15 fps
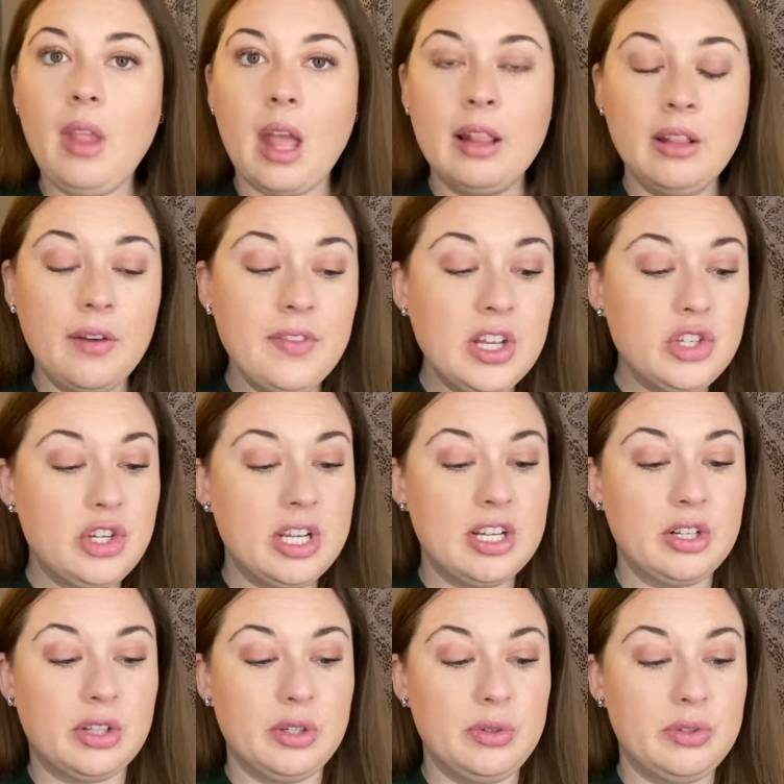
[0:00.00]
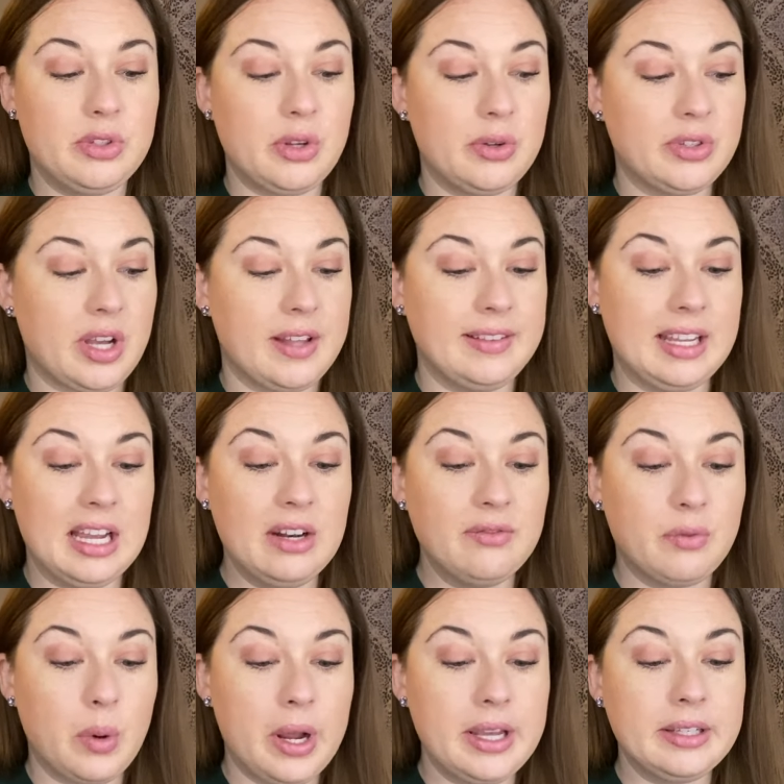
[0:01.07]
Love that she includes those on the
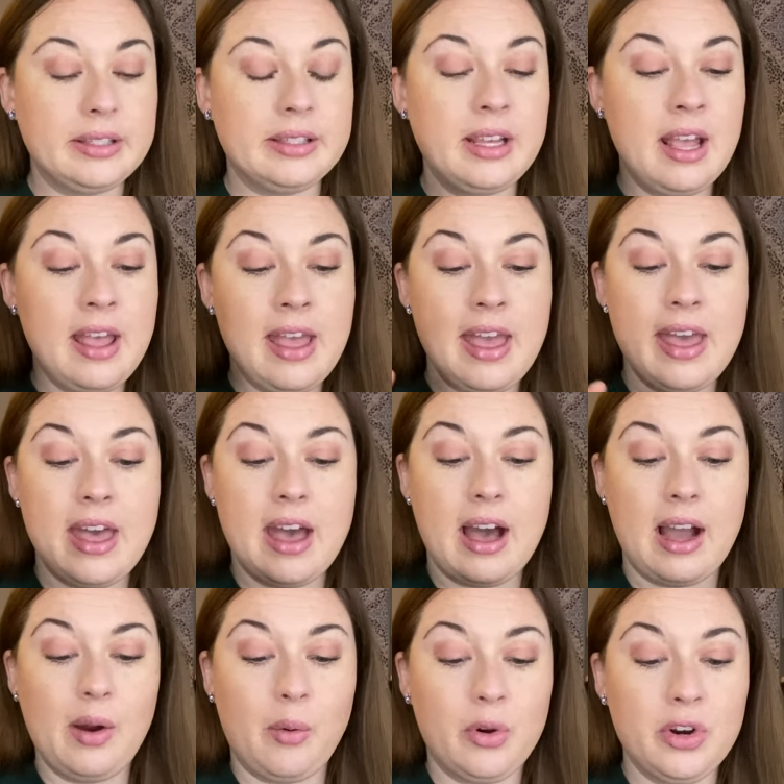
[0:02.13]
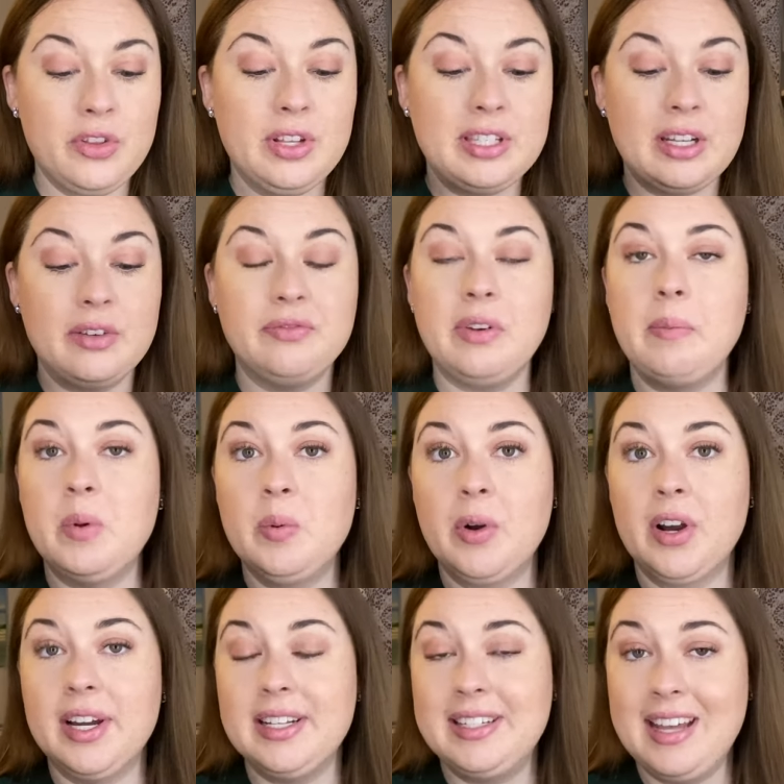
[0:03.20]
invoice. I ordered this on
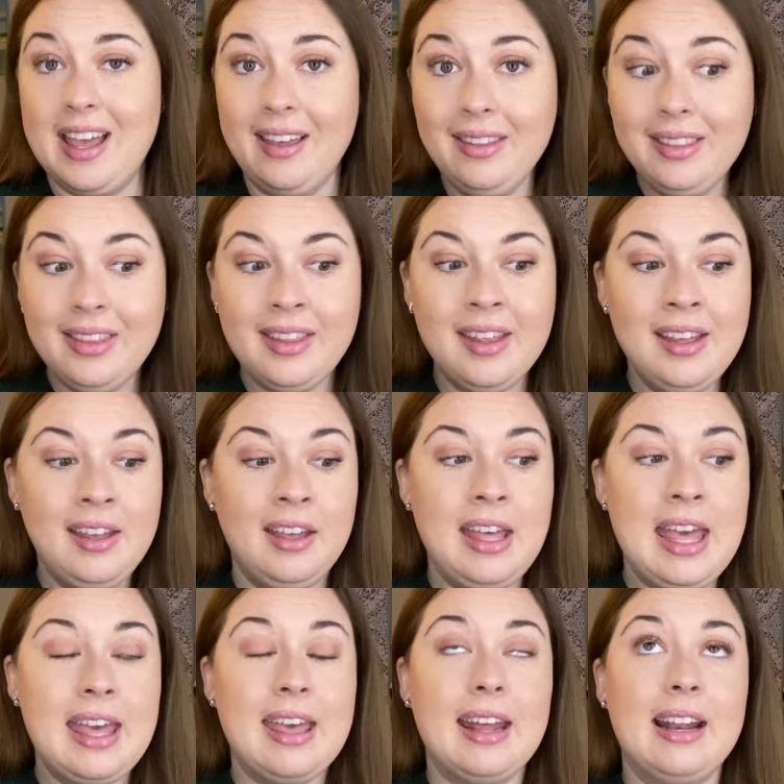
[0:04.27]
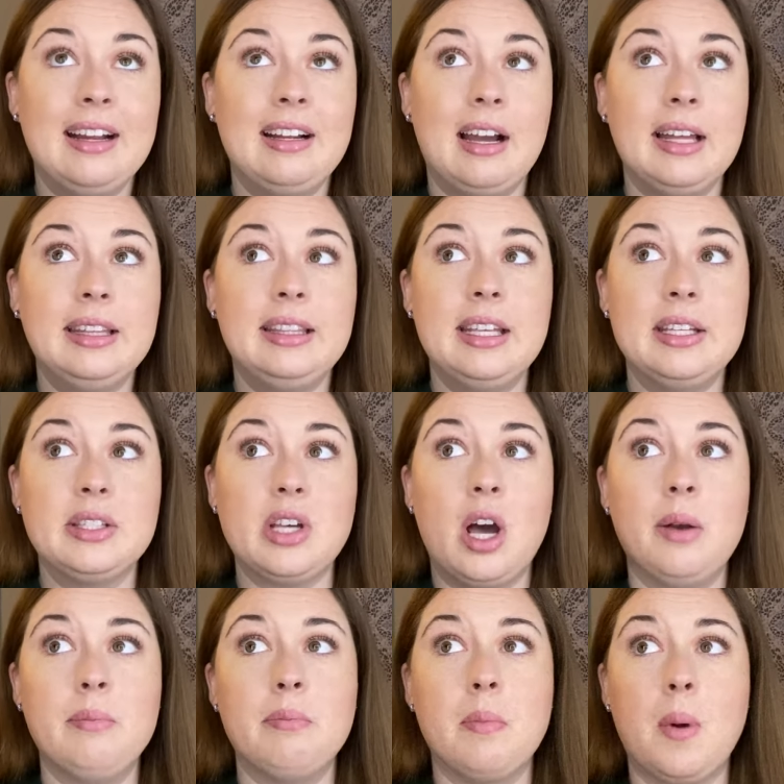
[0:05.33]
February 10th and I got this
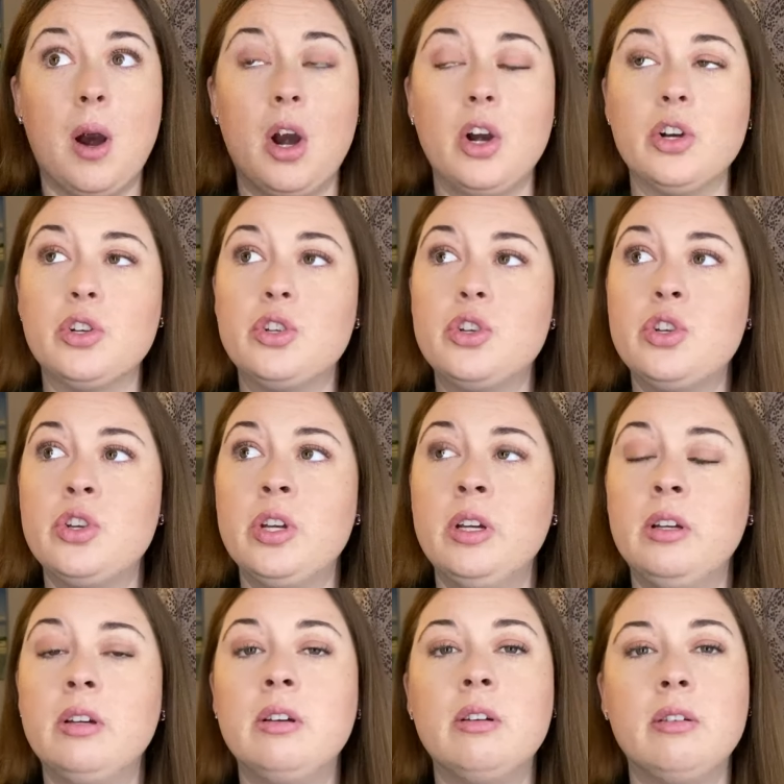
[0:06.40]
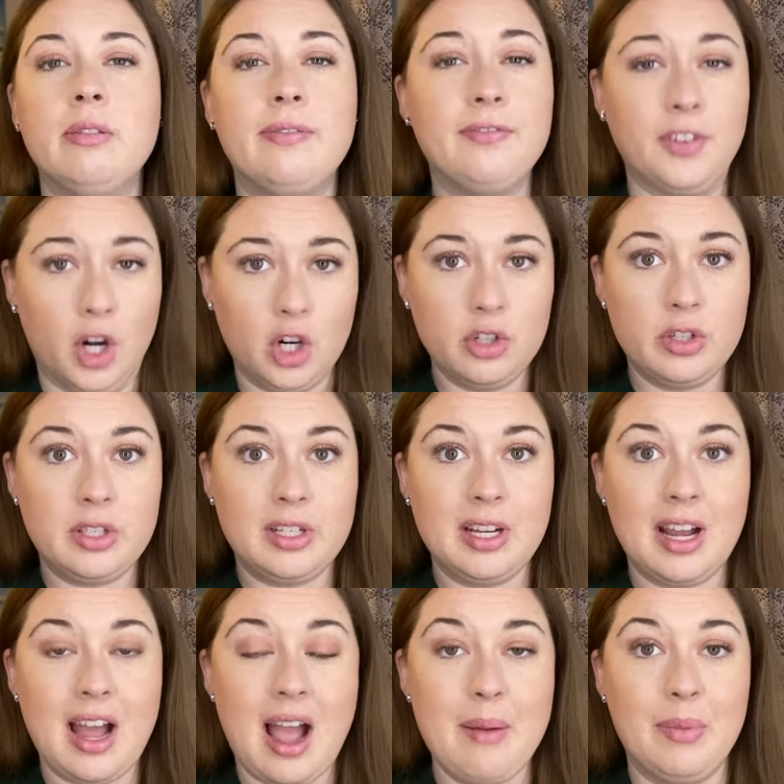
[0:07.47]
on March 1st,
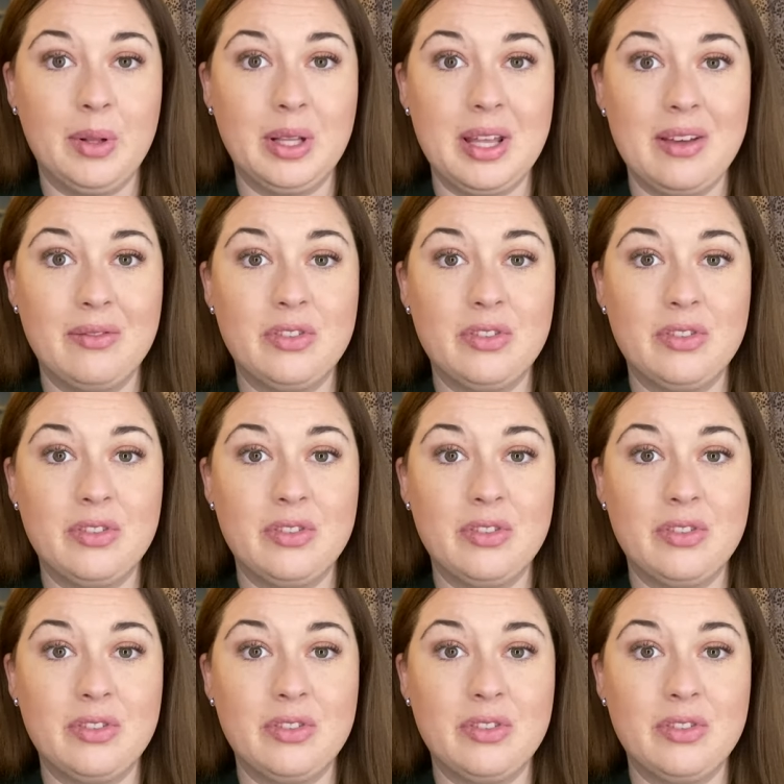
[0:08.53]
I believe.